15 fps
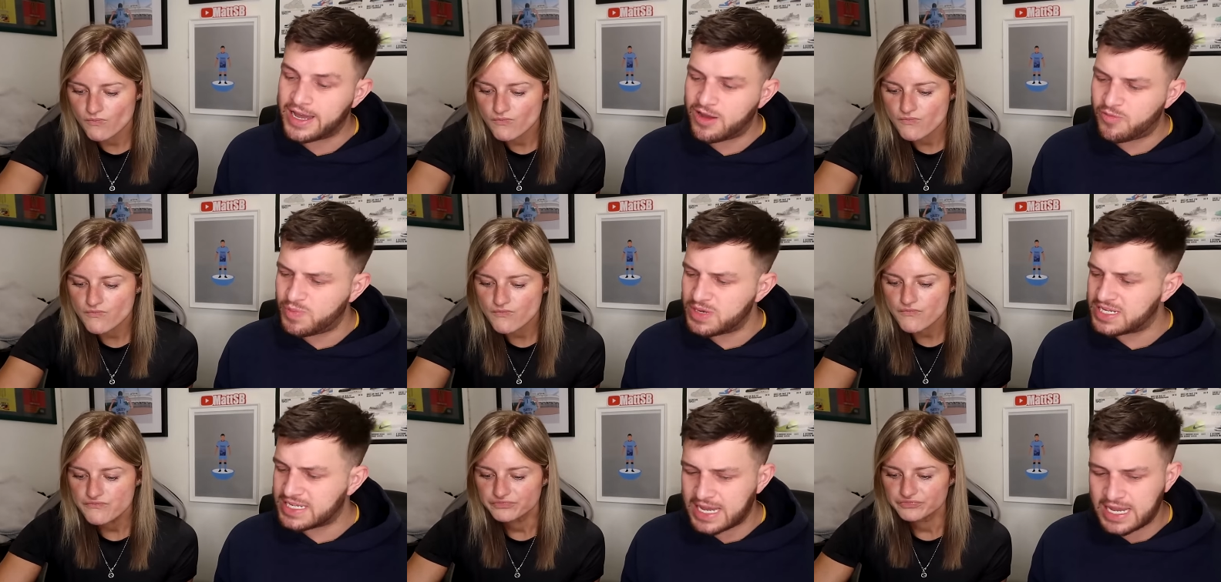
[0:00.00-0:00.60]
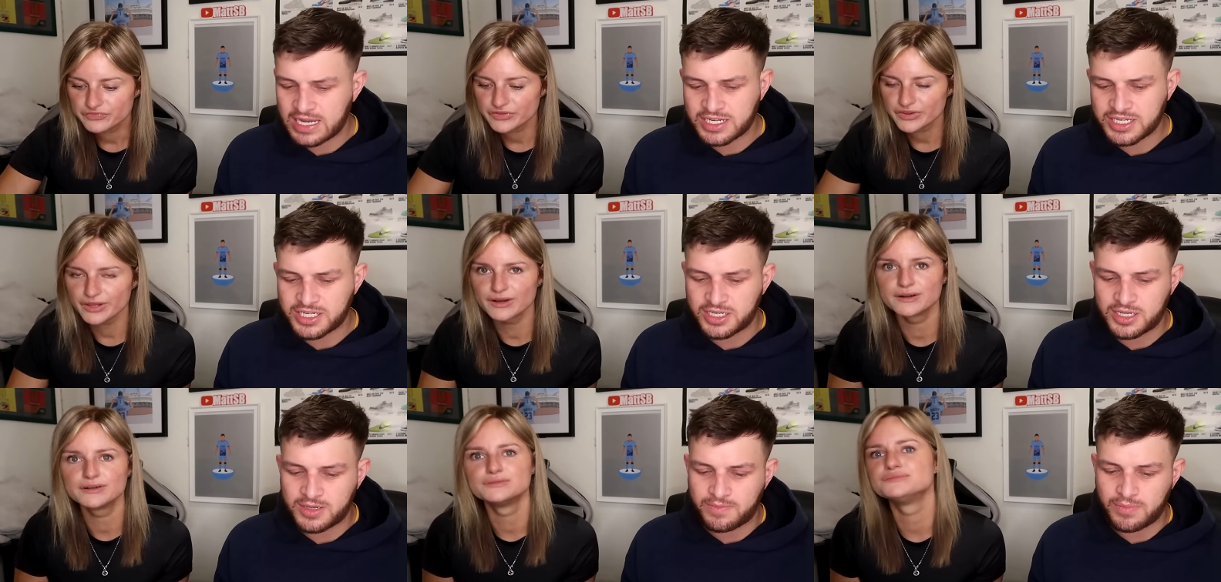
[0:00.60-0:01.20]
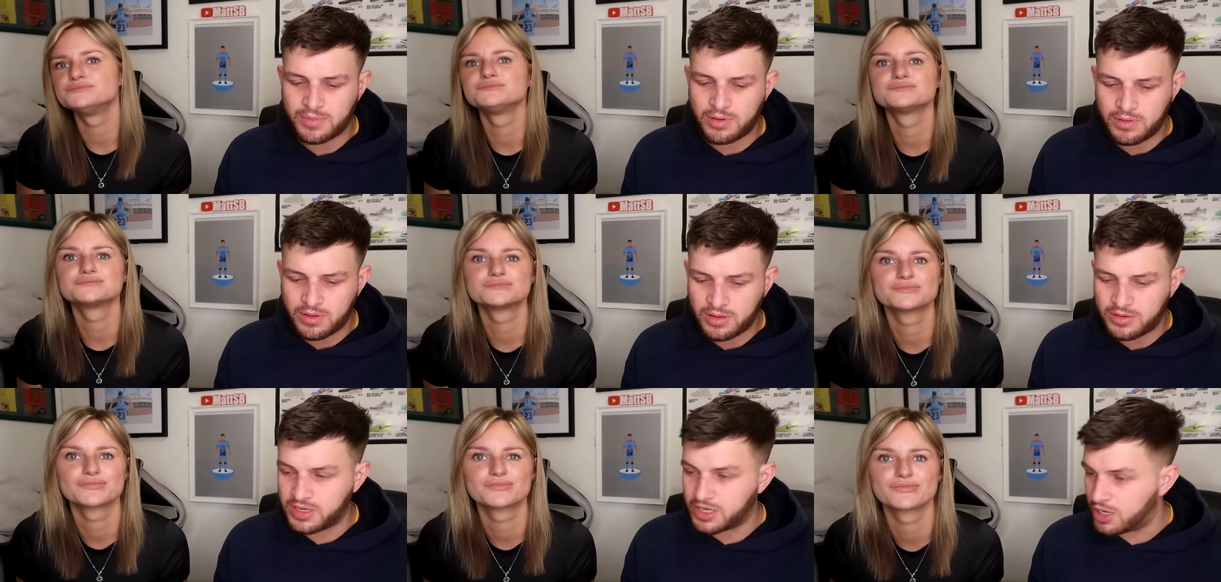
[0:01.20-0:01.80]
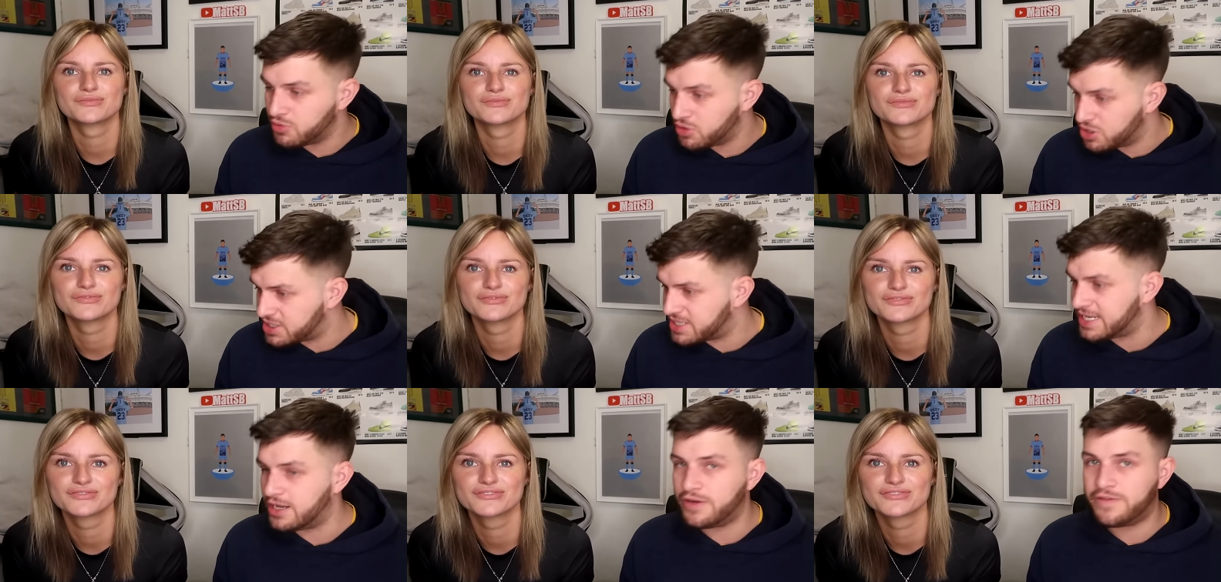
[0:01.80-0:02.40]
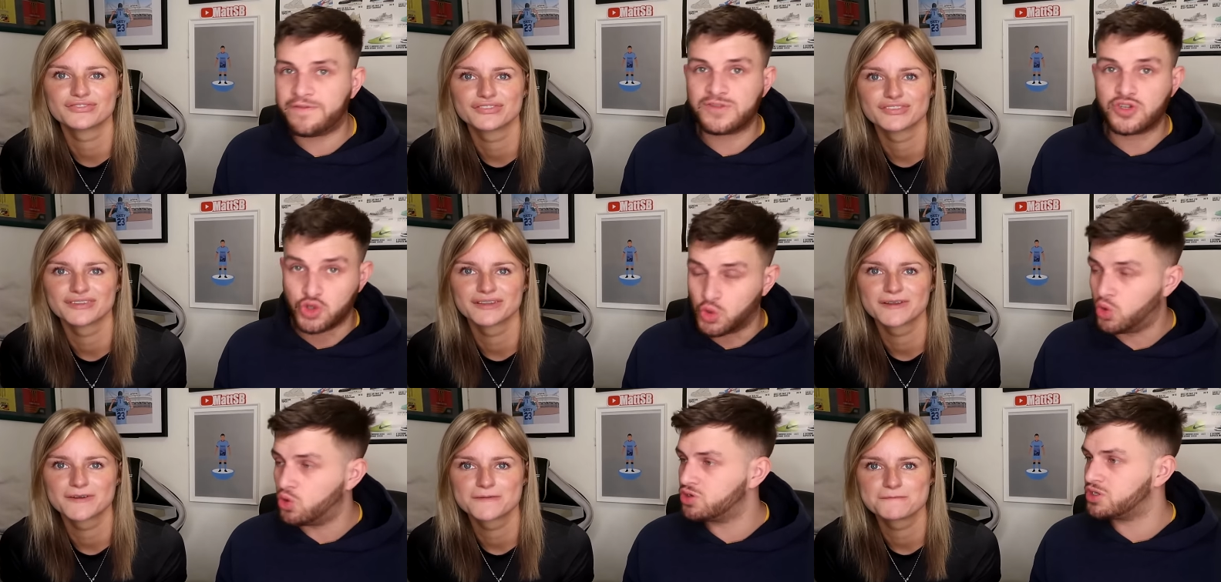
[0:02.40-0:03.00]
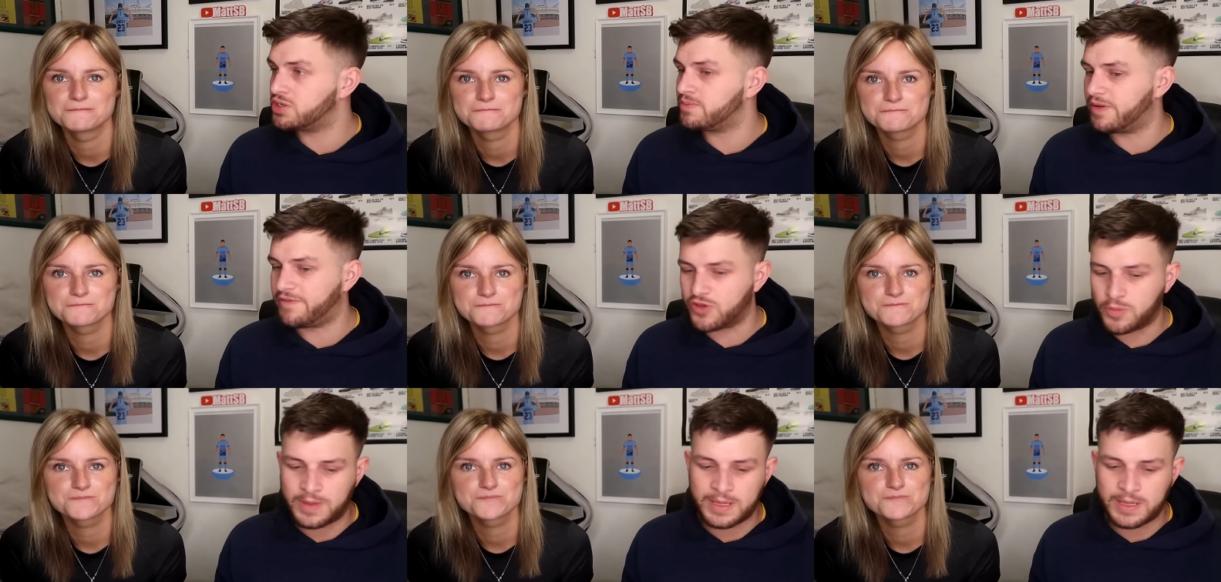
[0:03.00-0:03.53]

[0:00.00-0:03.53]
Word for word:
Speaker 1: Now, I've been saying to, you know, yourself, George, a few